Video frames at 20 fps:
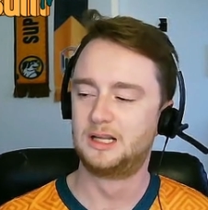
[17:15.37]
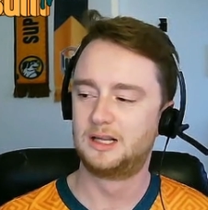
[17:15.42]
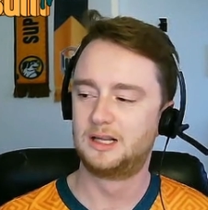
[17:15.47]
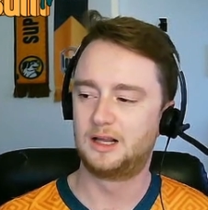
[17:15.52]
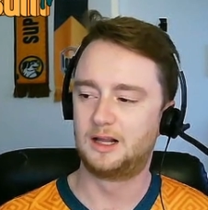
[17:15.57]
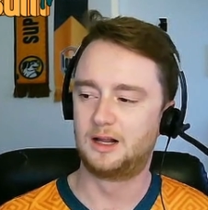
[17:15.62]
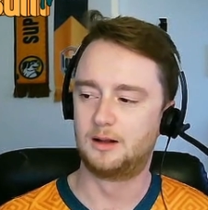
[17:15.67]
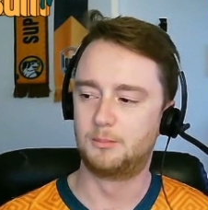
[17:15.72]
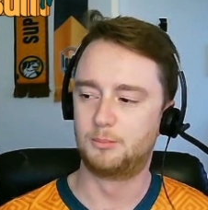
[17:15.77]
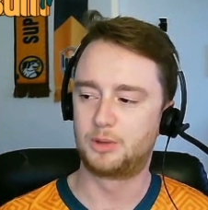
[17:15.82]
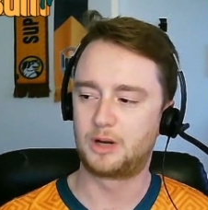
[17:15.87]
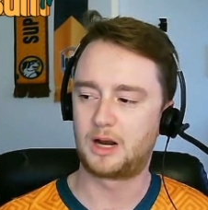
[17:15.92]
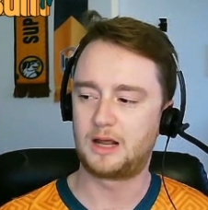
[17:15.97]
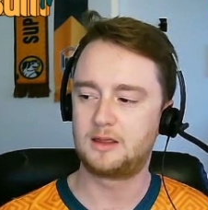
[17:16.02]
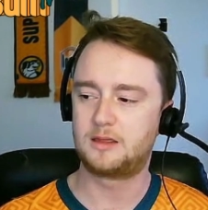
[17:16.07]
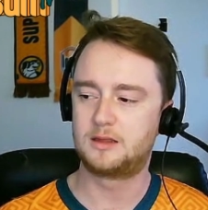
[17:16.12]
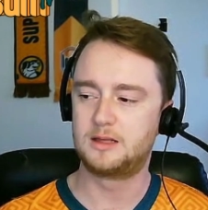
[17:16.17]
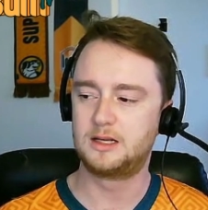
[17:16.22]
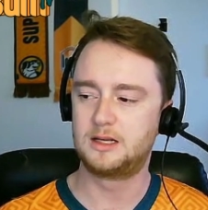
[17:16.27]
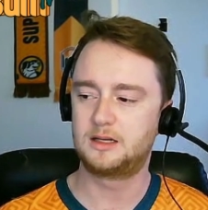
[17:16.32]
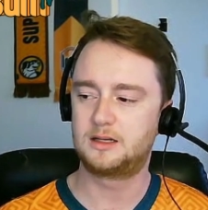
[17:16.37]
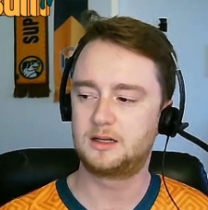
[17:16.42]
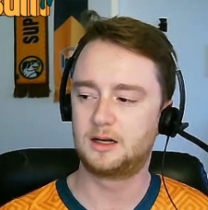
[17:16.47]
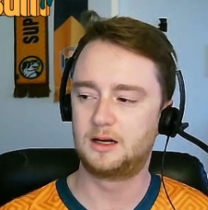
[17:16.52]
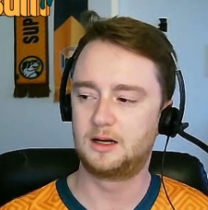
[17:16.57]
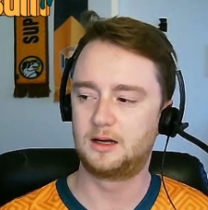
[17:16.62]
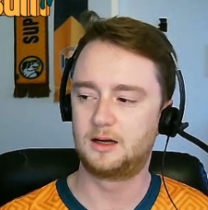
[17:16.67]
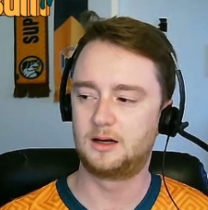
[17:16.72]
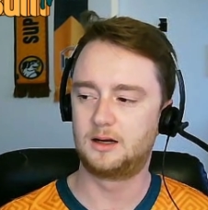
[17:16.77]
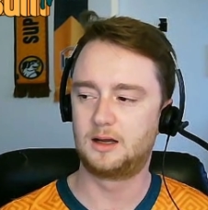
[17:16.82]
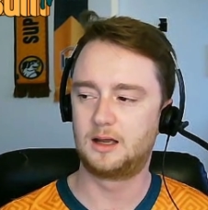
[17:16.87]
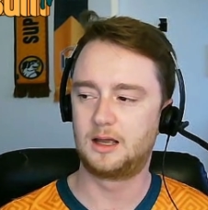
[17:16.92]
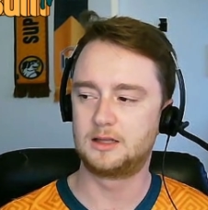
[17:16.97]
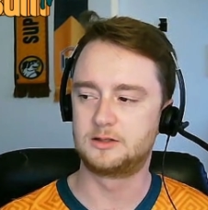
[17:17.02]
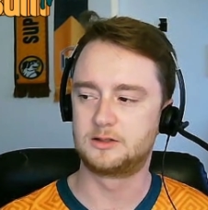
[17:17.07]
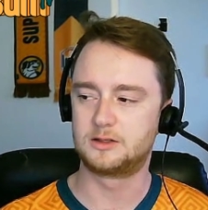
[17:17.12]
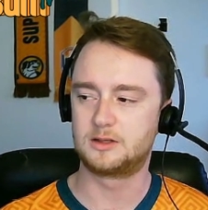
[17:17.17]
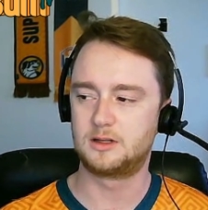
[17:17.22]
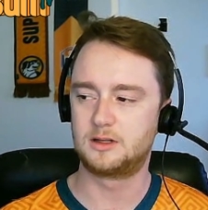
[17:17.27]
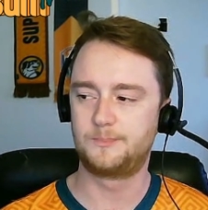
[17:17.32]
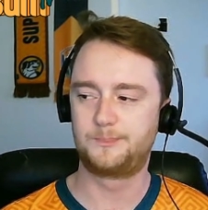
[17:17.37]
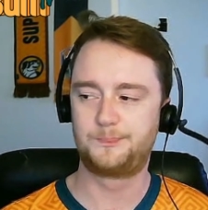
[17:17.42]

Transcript: Um, but I think uh, as